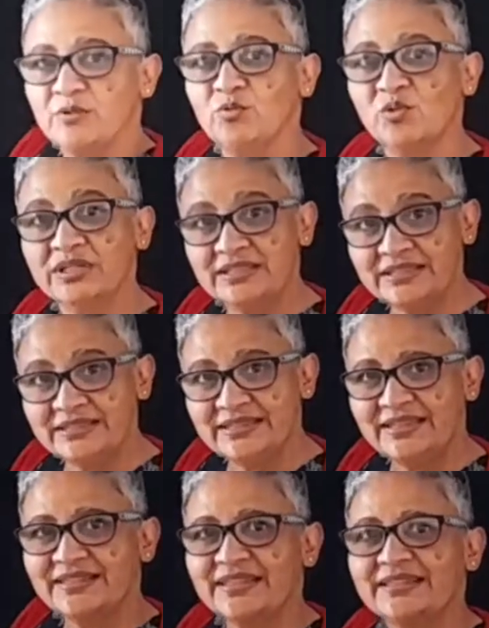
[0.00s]
word
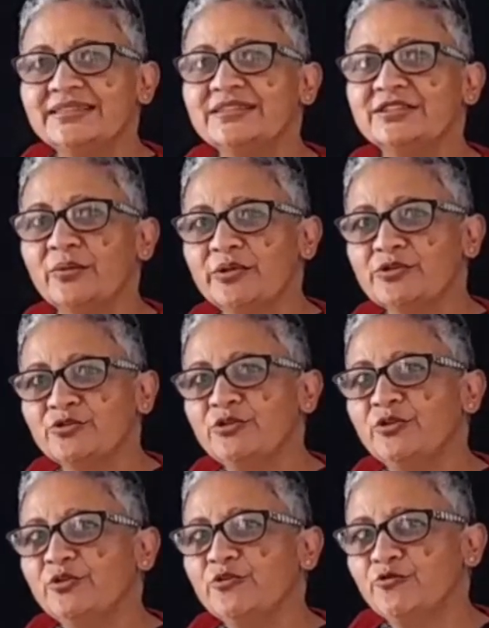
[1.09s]
that it is going
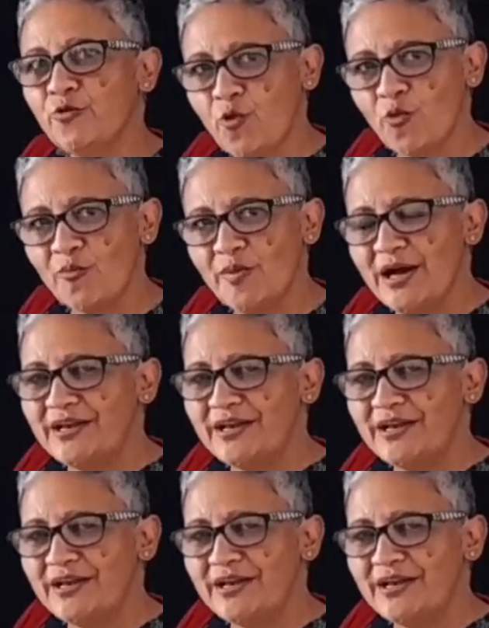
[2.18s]
to form.